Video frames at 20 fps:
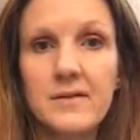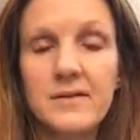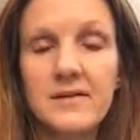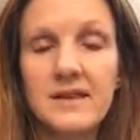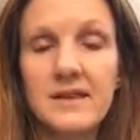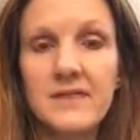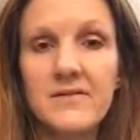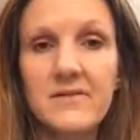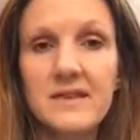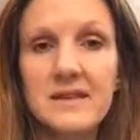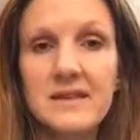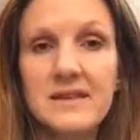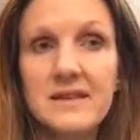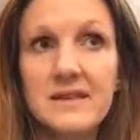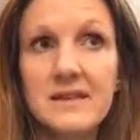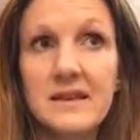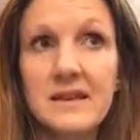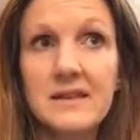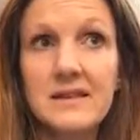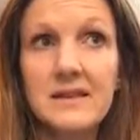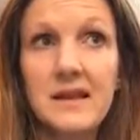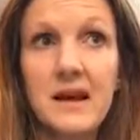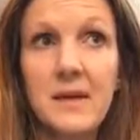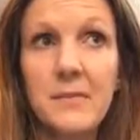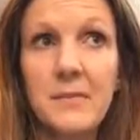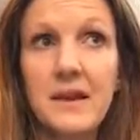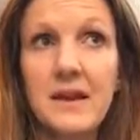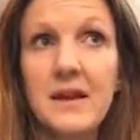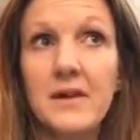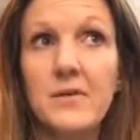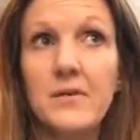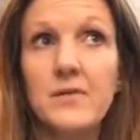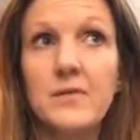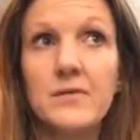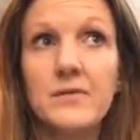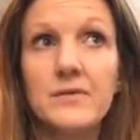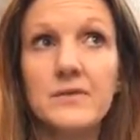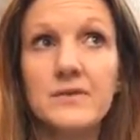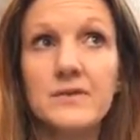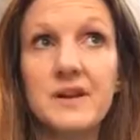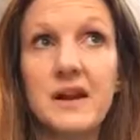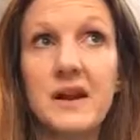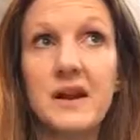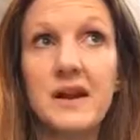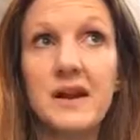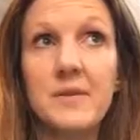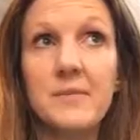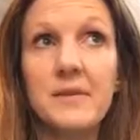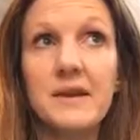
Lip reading: Synchronicity is happening all the time.